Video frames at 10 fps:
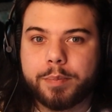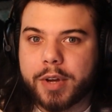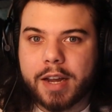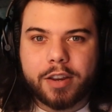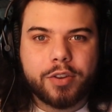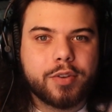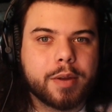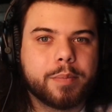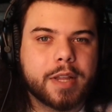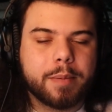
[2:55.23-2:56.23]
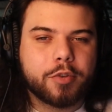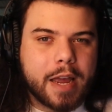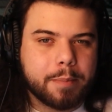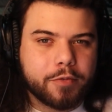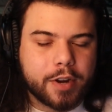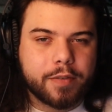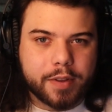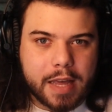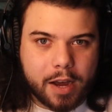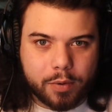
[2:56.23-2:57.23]
but you can blame Game Freak for
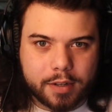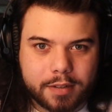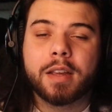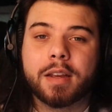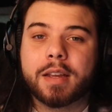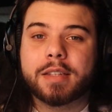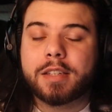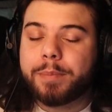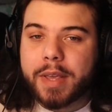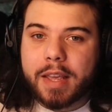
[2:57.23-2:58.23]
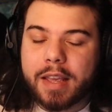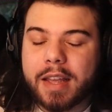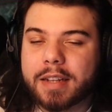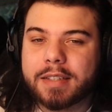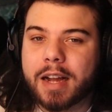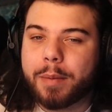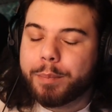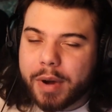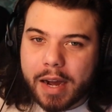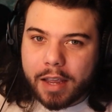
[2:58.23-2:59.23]
that one. Cause to me, it's not
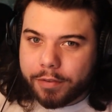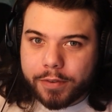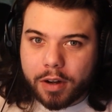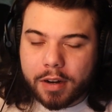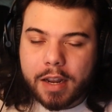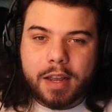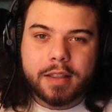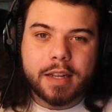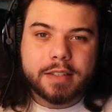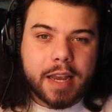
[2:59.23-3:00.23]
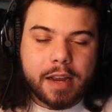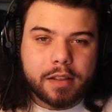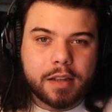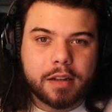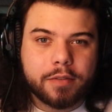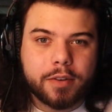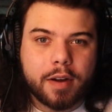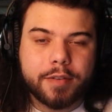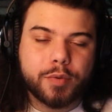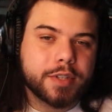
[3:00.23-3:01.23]
my fault that Tangela
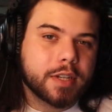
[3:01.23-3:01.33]
evolves once it